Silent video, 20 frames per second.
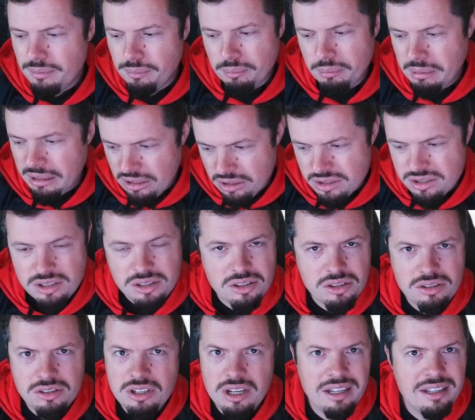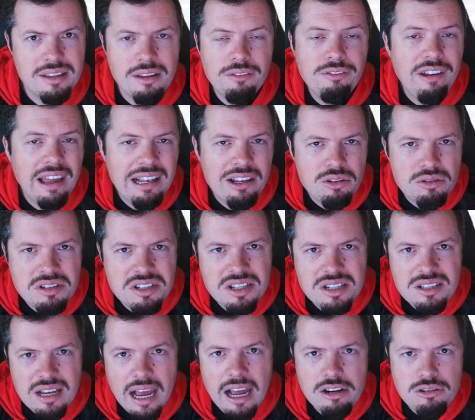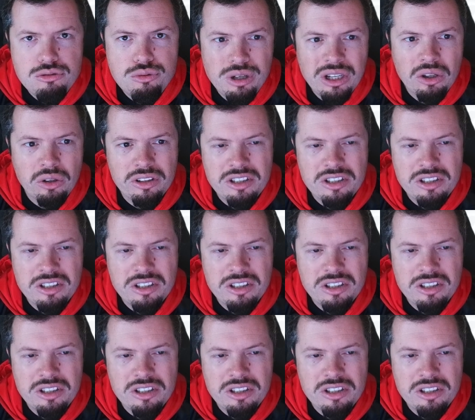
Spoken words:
because the value is just unreal.